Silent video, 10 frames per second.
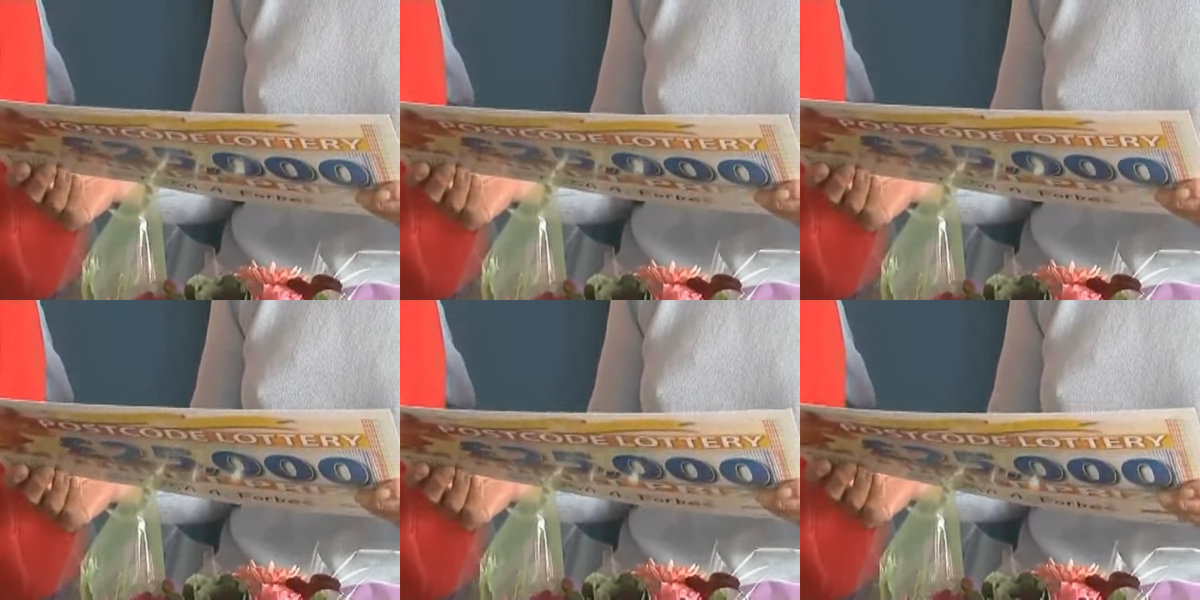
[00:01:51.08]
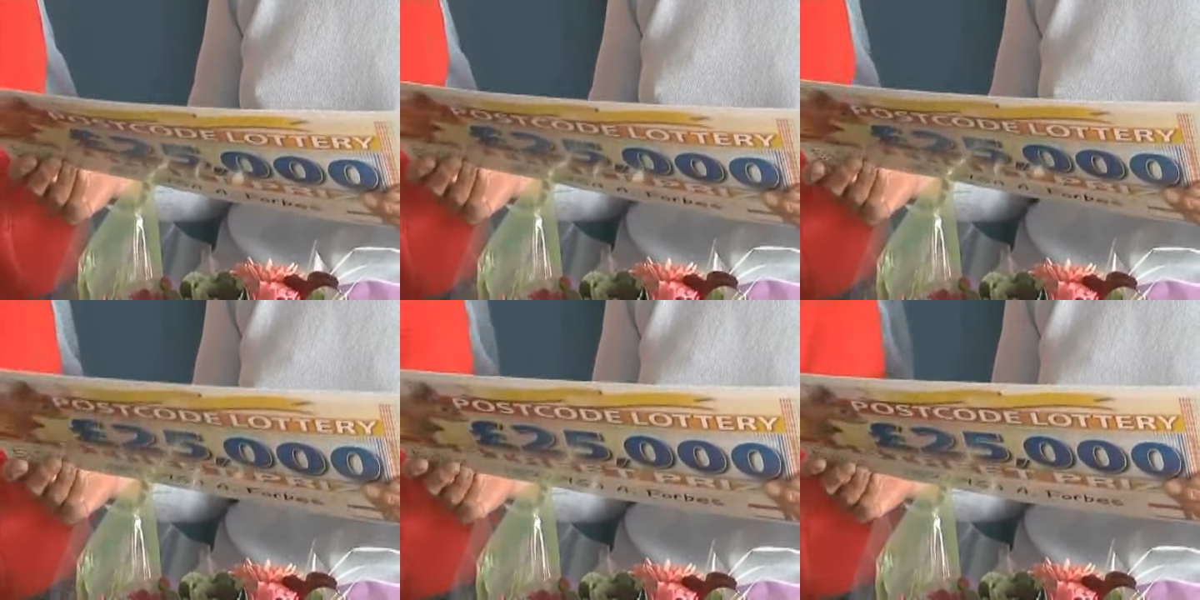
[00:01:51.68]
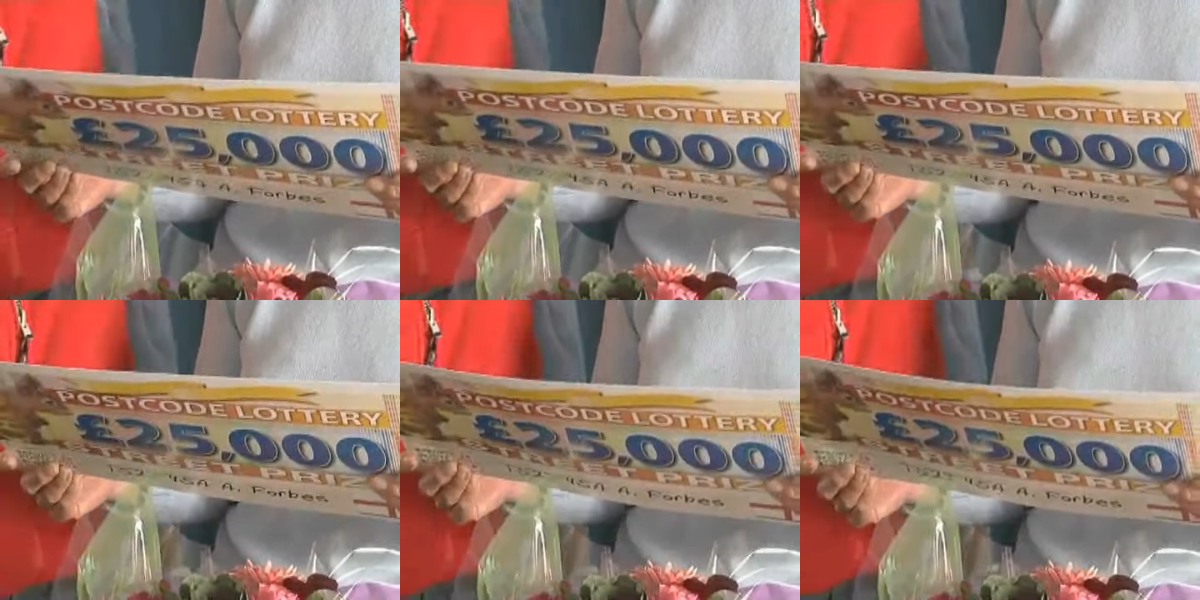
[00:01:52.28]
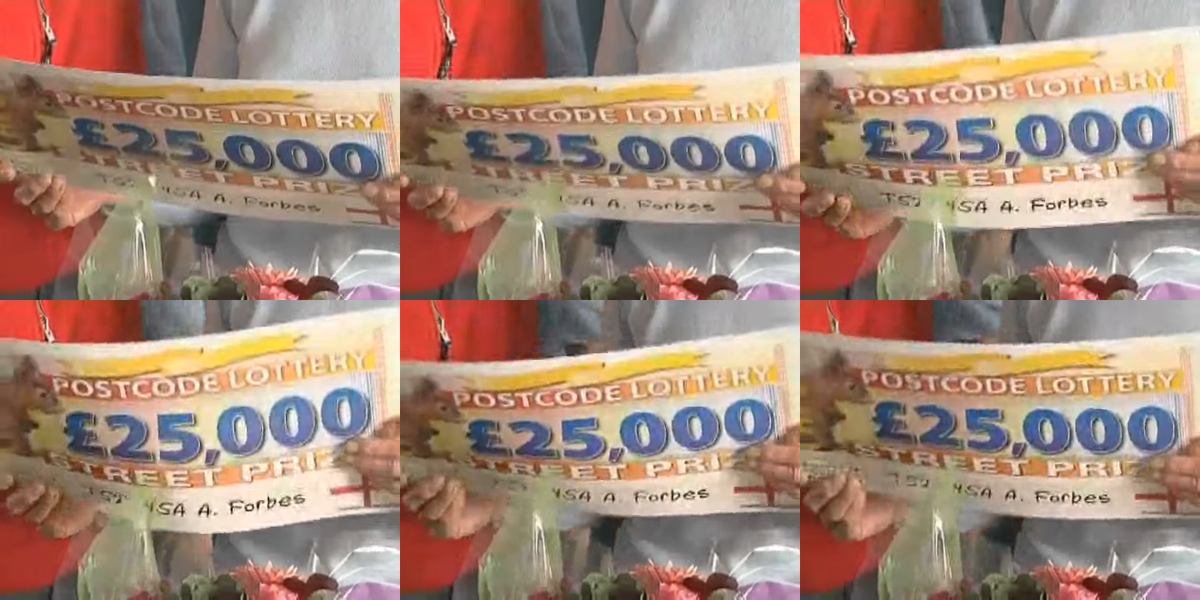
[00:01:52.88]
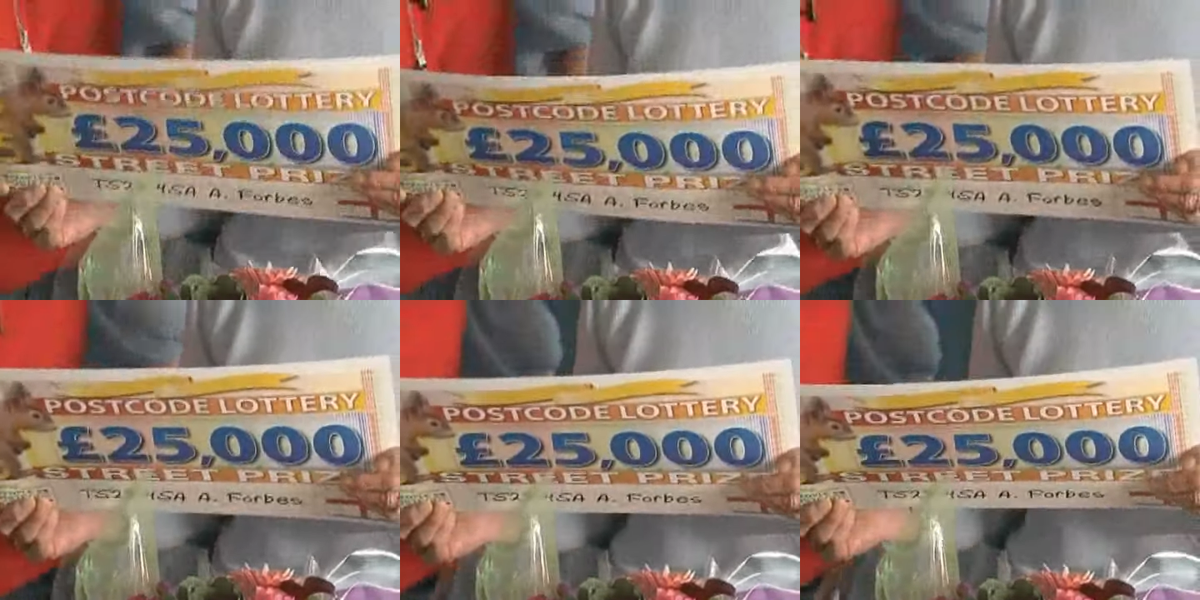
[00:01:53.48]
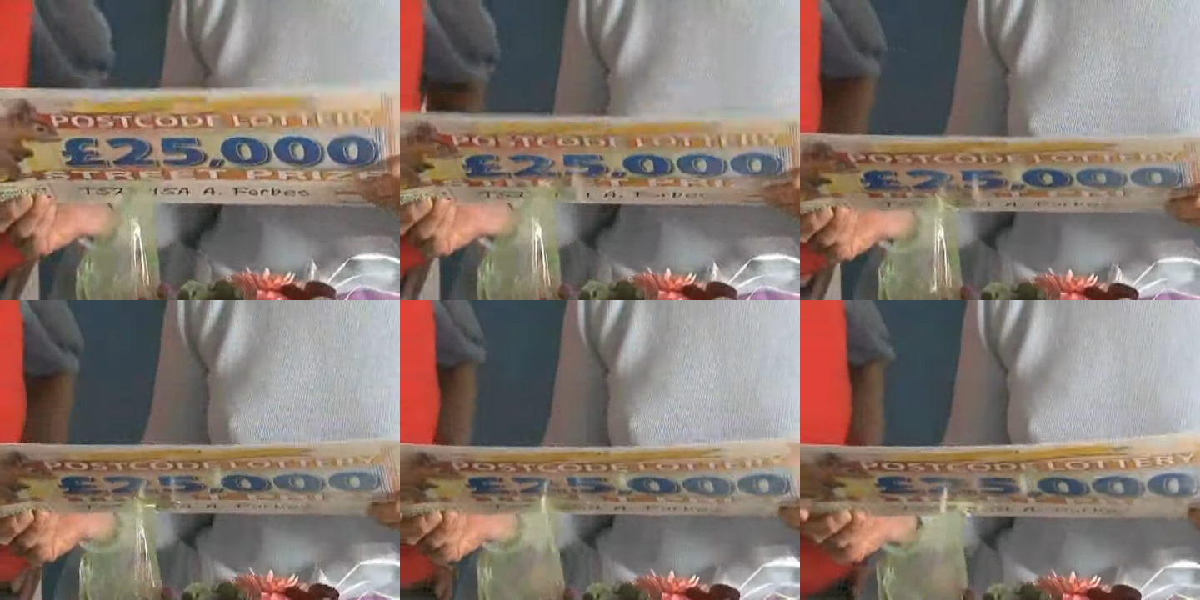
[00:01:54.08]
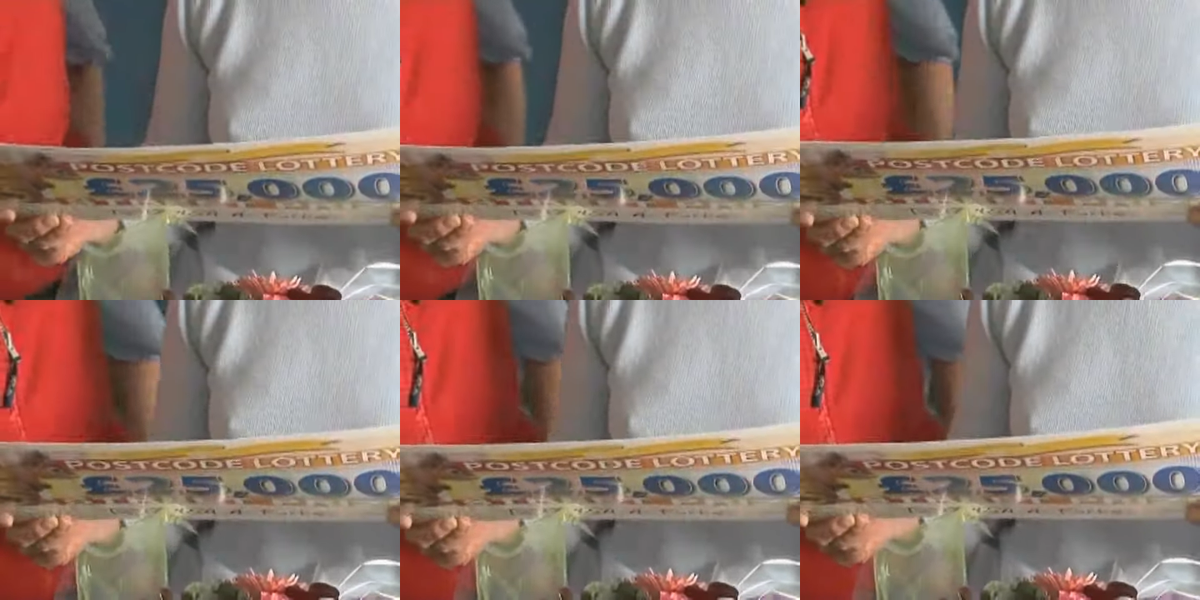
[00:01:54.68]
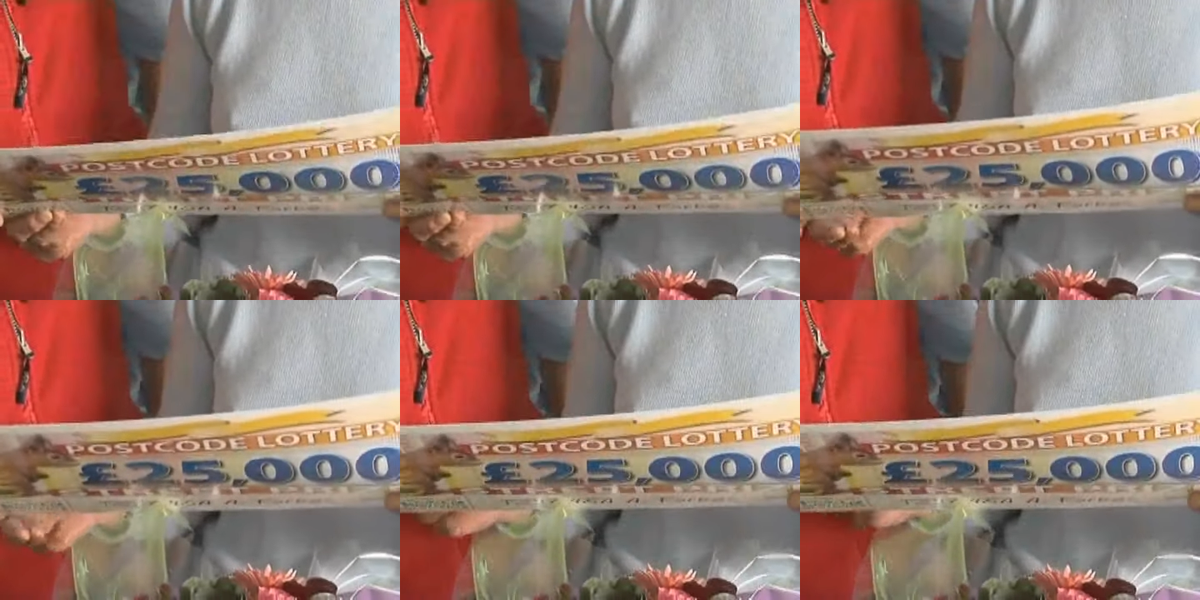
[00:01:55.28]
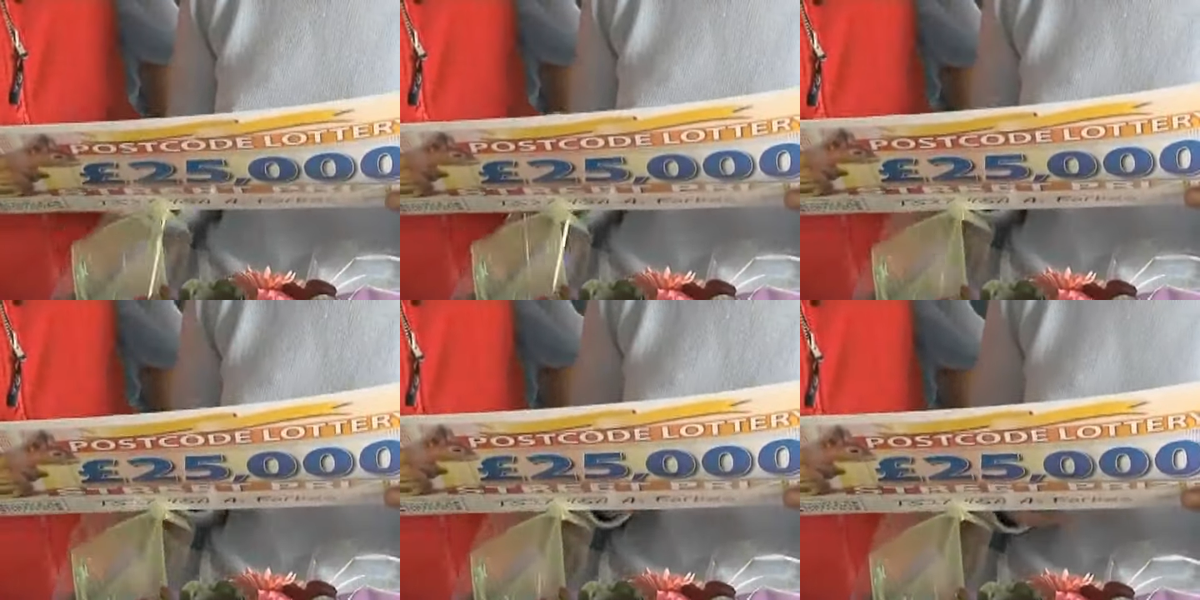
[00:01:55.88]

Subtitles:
No face is visible, so there are no lips to read.